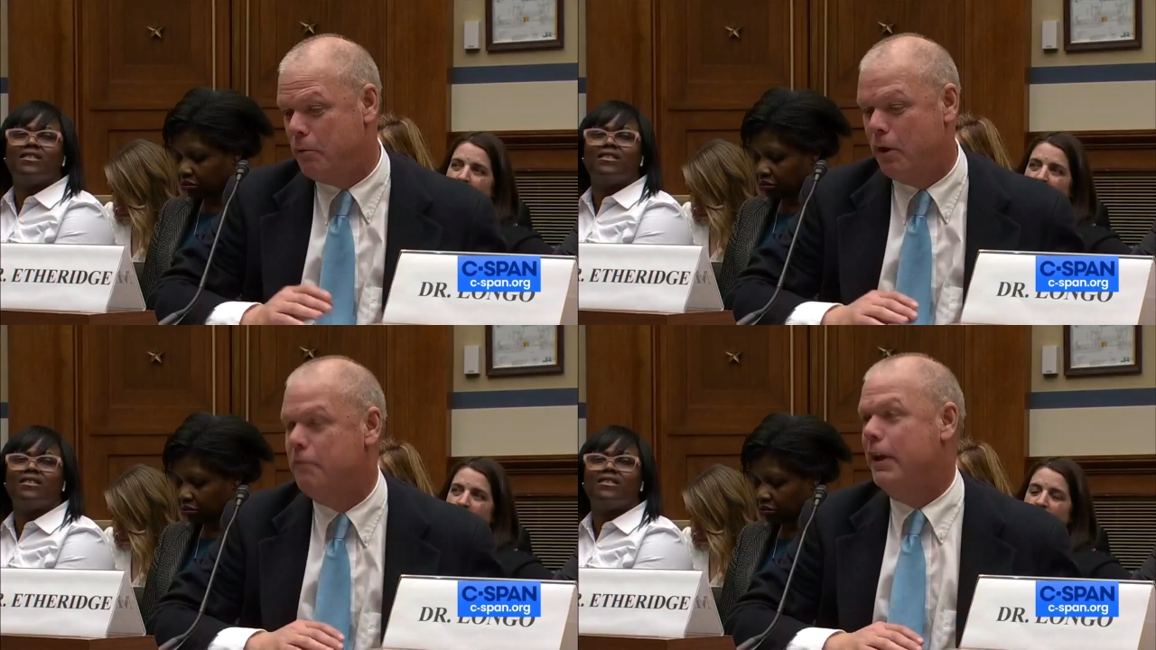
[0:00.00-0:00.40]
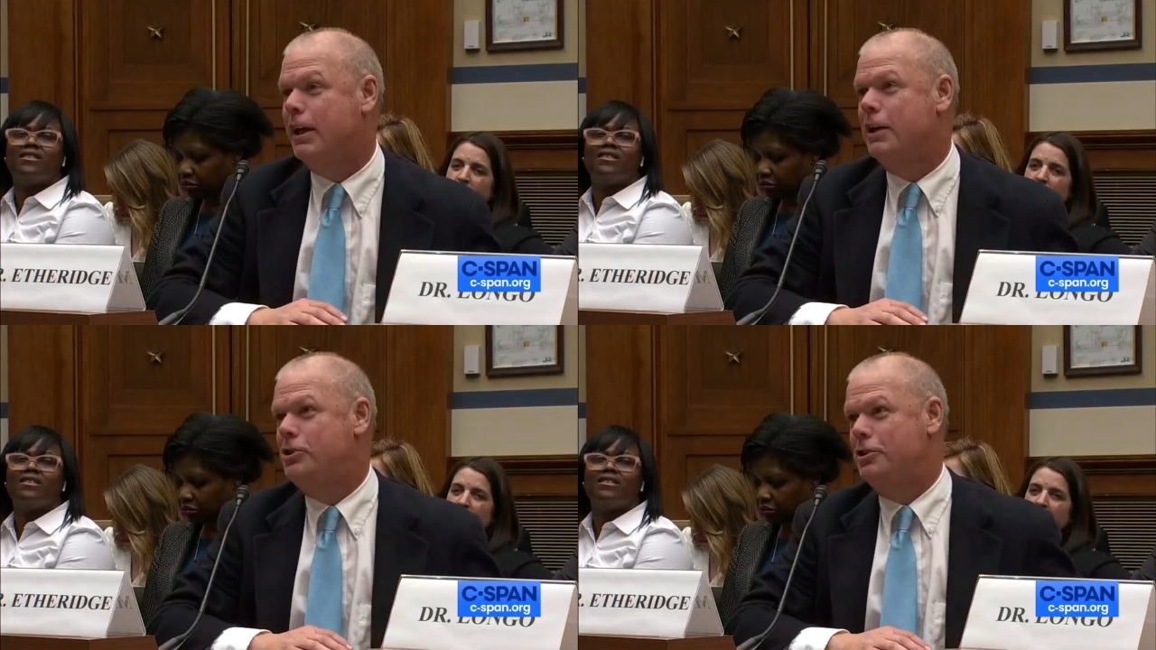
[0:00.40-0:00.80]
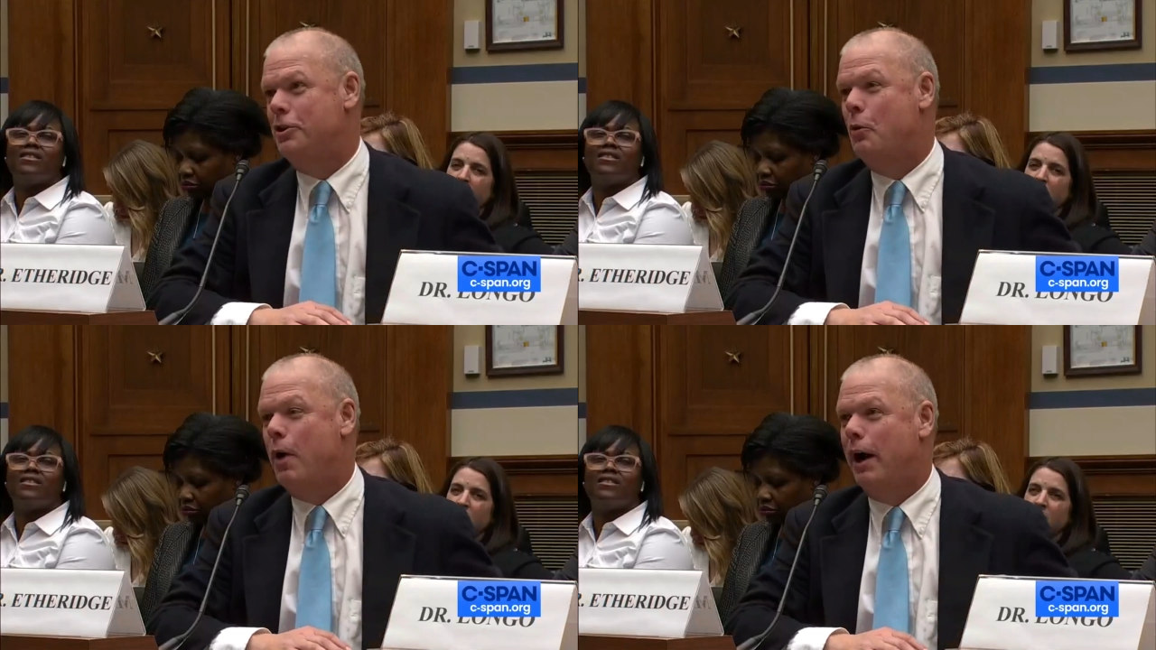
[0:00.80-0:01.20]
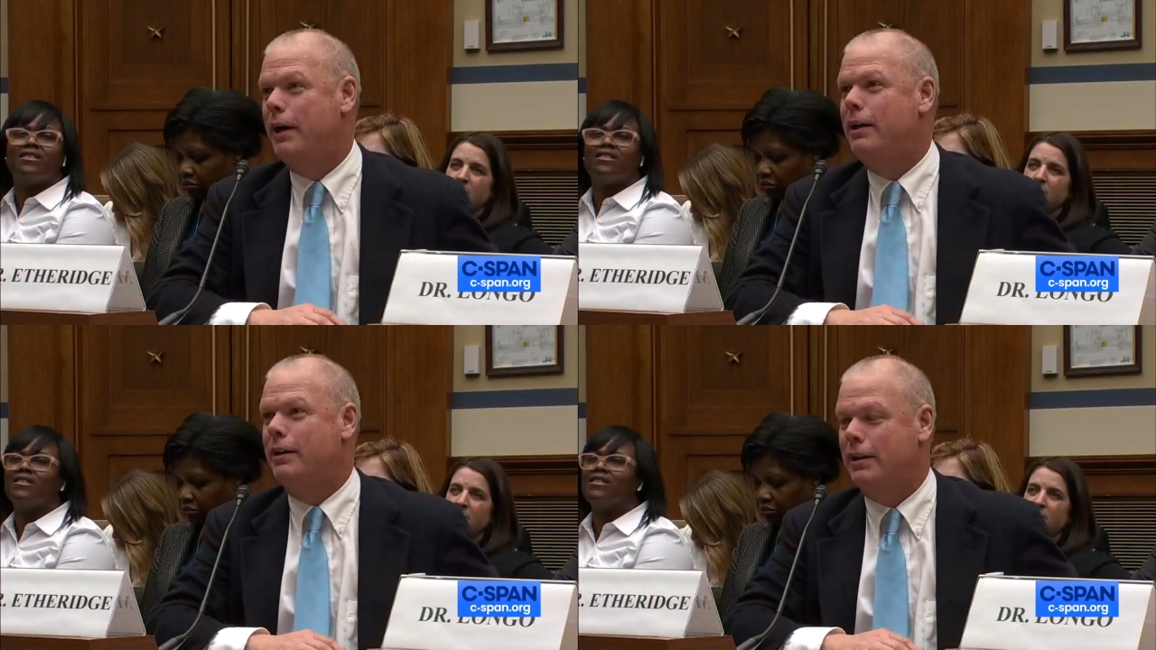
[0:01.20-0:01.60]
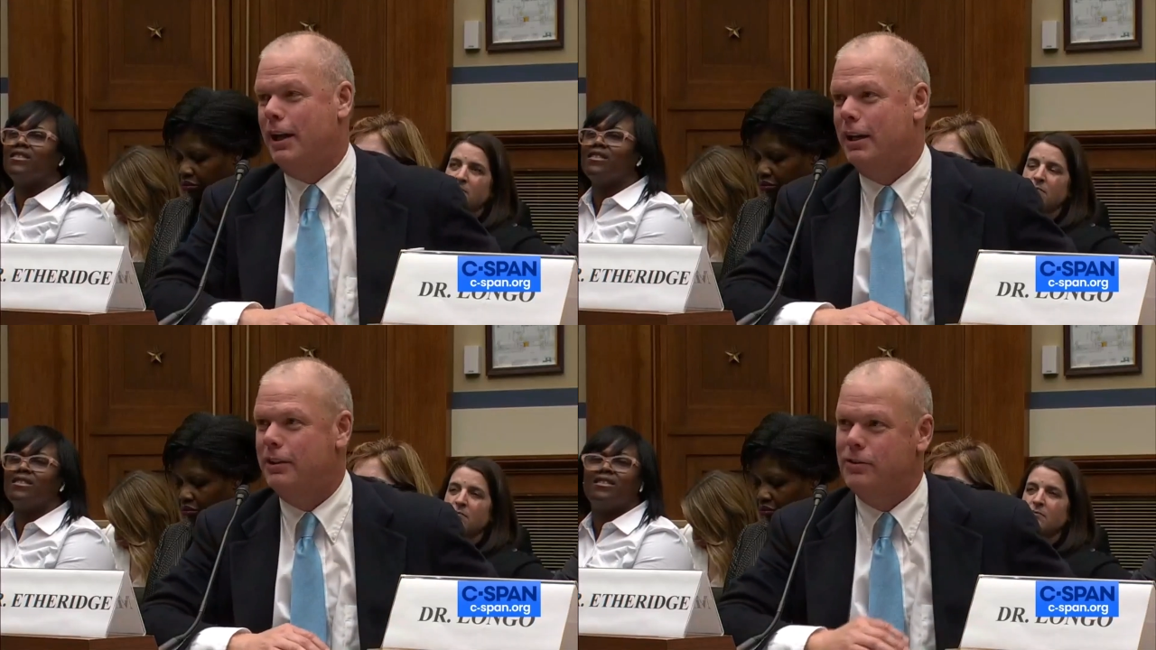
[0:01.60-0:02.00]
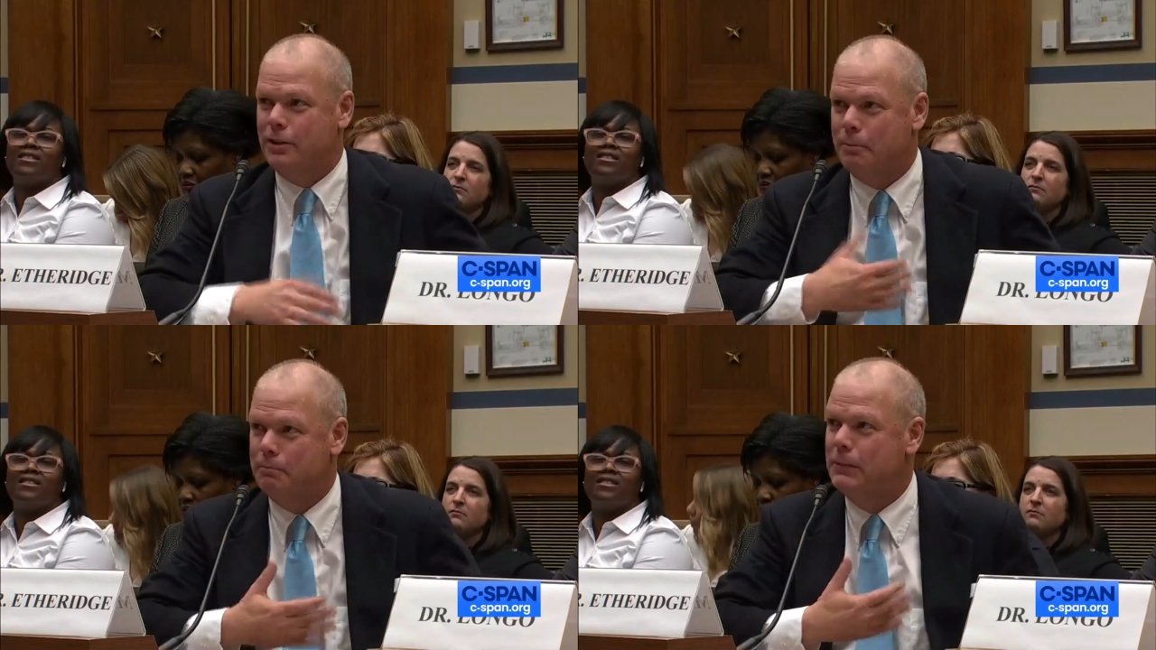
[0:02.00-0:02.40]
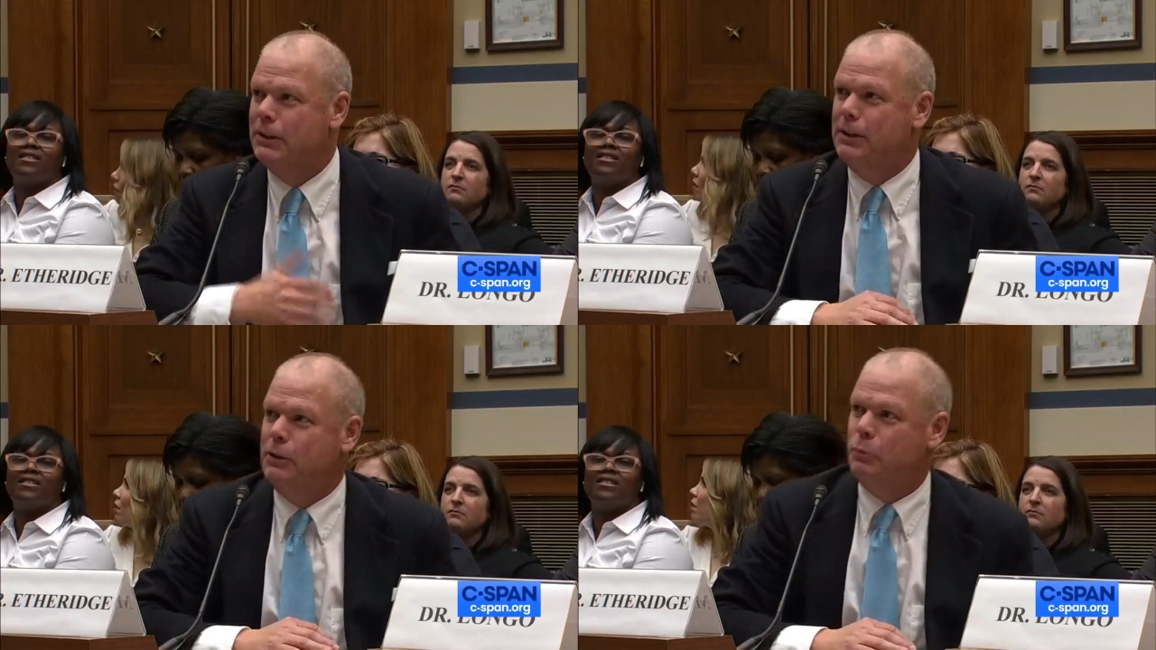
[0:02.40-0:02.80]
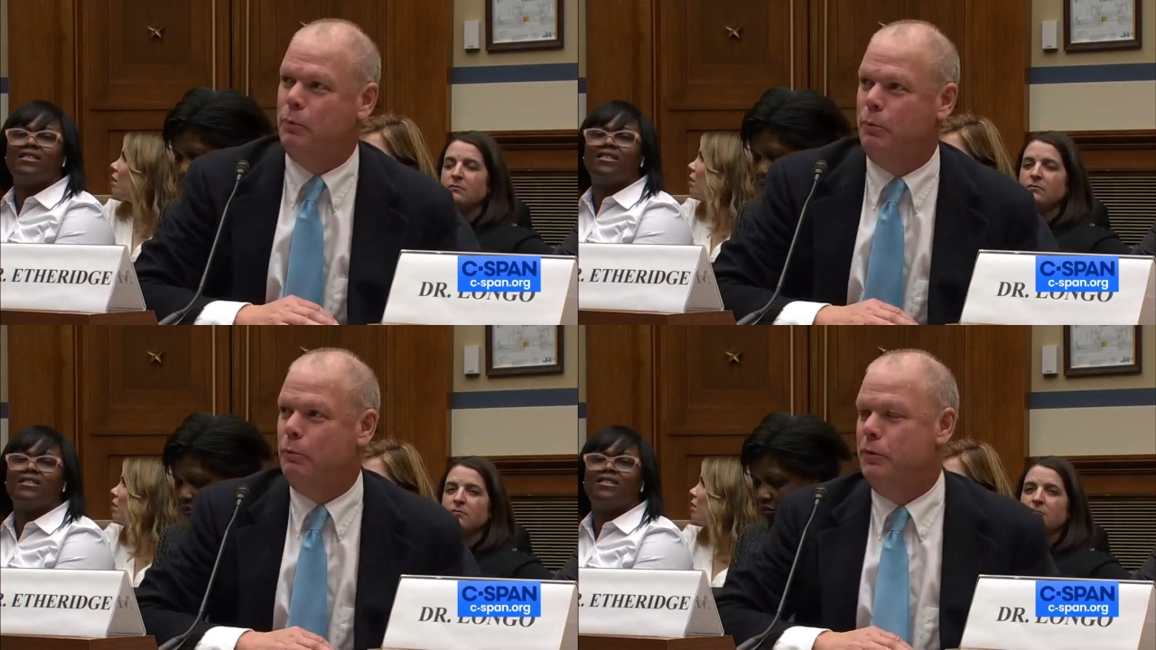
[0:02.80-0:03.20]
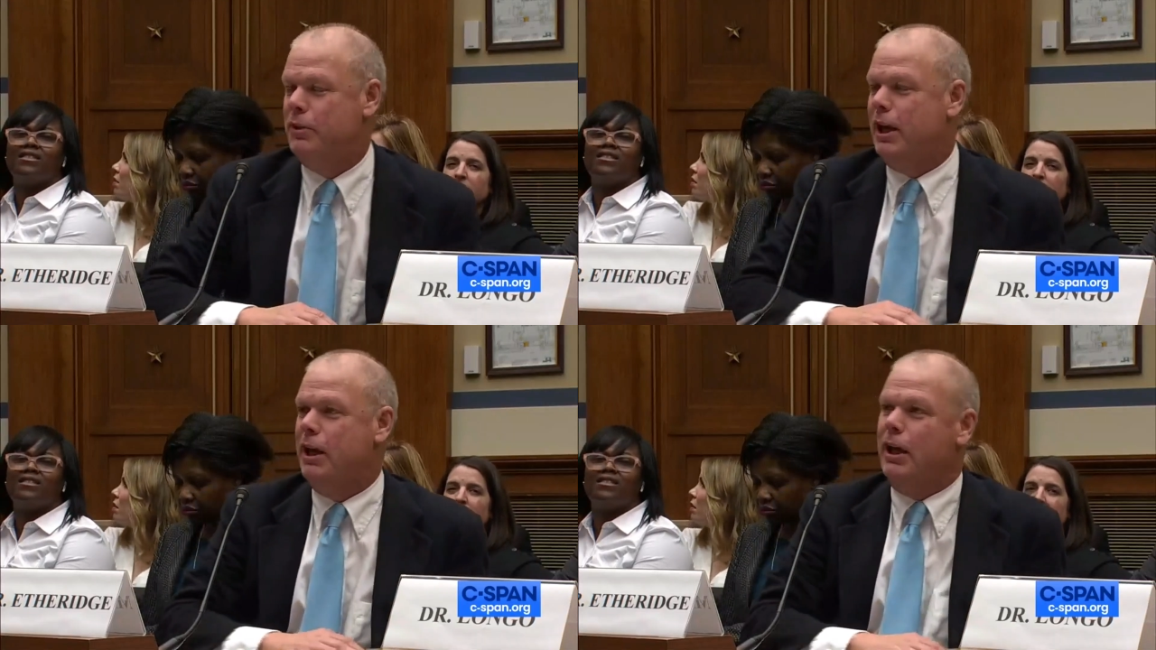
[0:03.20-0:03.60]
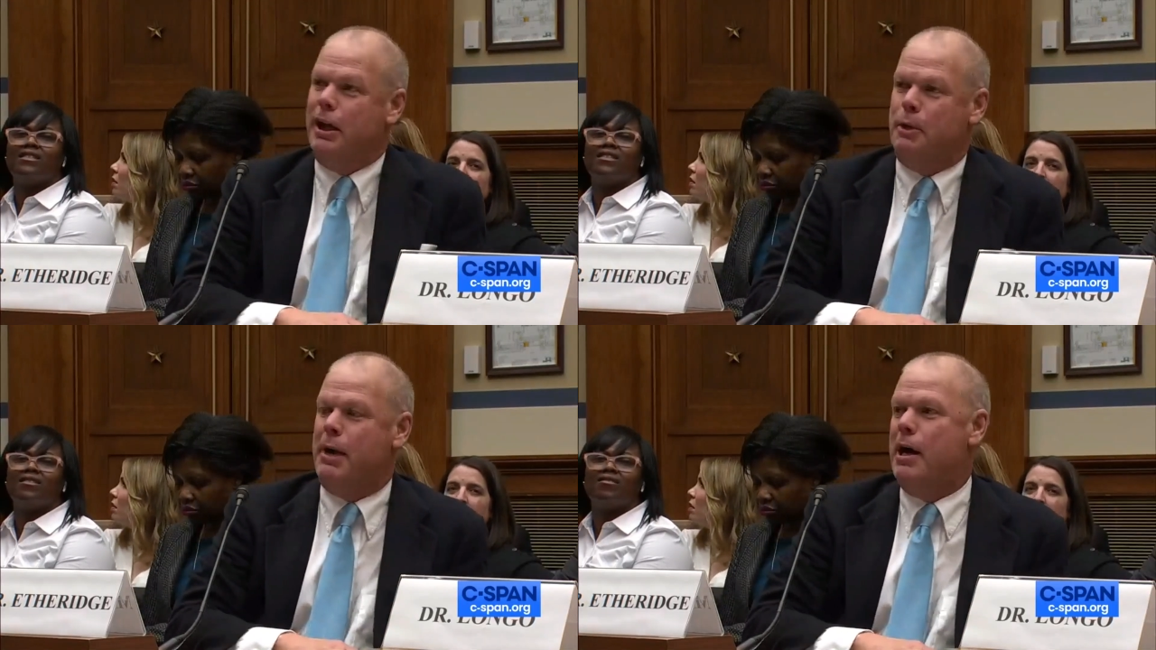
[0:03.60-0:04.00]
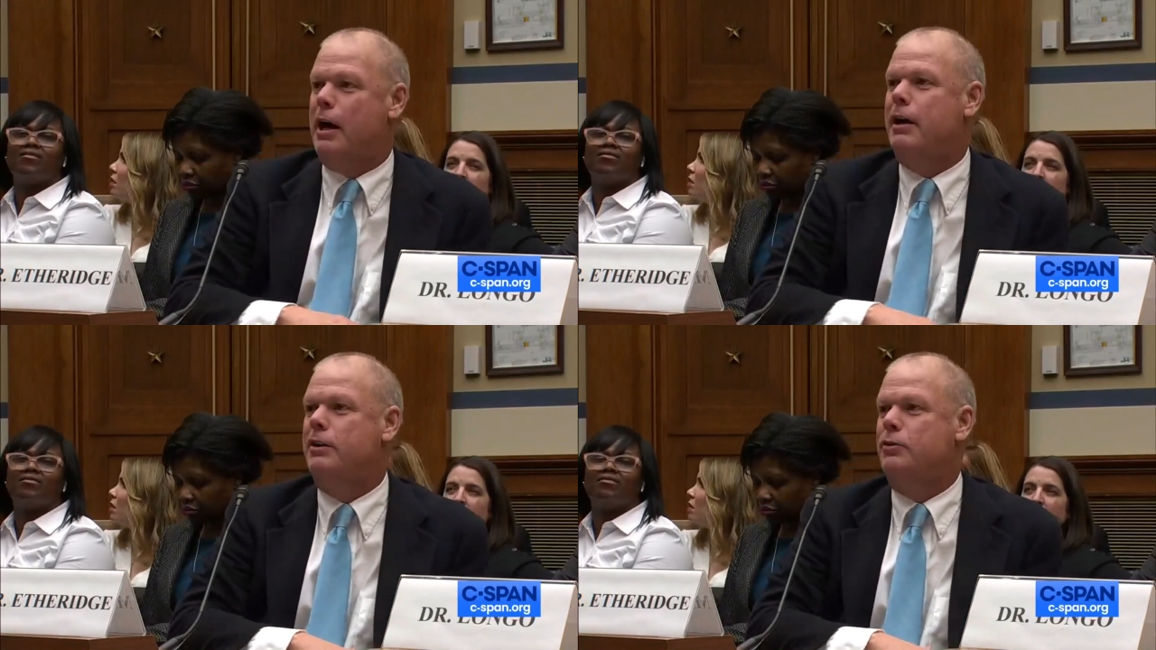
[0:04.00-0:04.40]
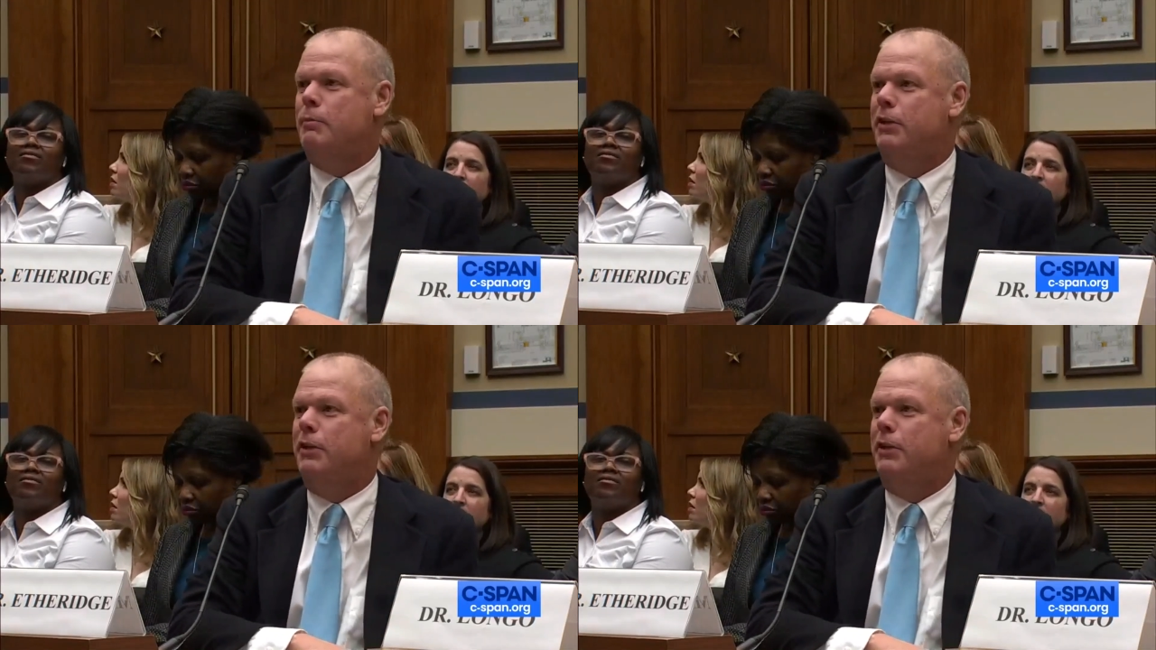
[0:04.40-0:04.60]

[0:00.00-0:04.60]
Speaker 1: on vacation in Hawaii okay. and had some, was taking antibiotics and my